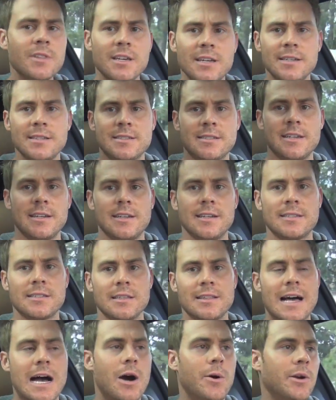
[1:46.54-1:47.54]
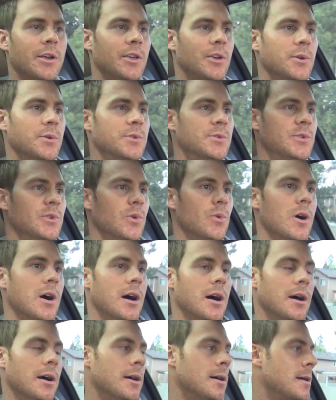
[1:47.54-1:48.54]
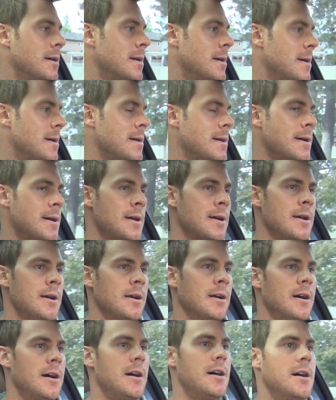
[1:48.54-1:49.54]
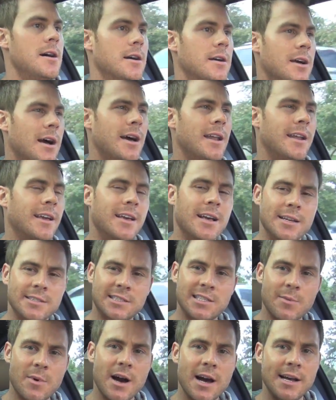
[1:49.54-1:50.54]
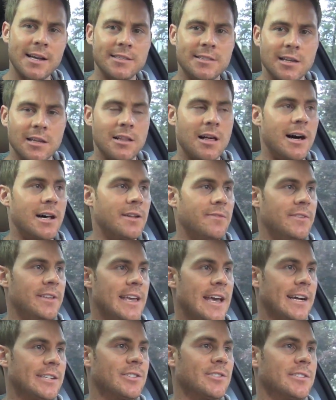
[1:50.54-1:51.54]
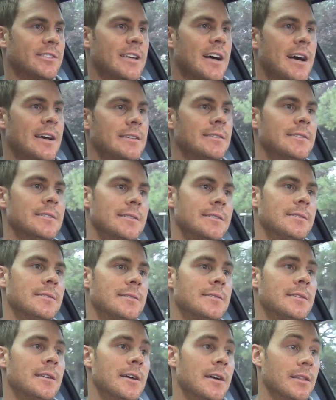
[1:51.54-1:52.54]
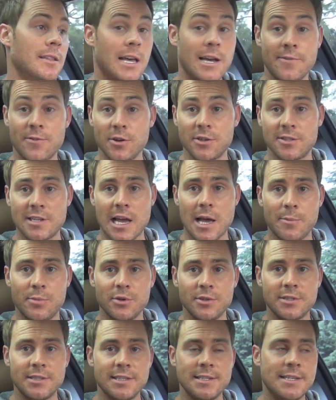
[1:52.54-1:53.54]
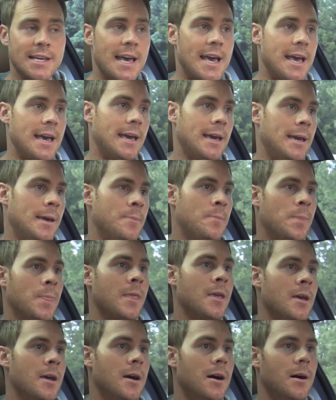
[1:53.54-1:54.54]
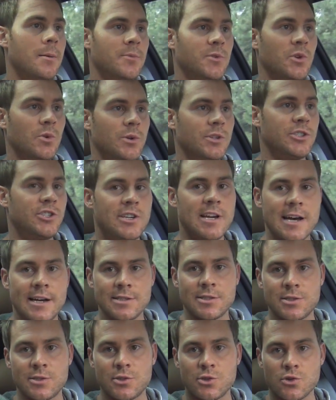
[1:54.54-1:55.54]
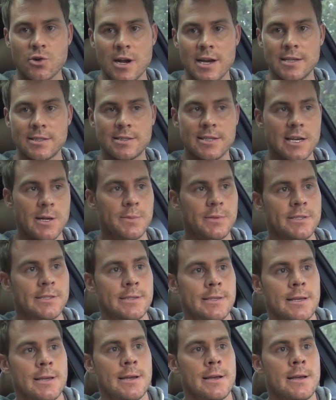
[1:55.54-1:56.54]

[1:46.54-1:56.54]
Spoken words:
is that it's allowing you to kind of customize a lot of the exercises. Like for example, today I'm doing chest, triceps,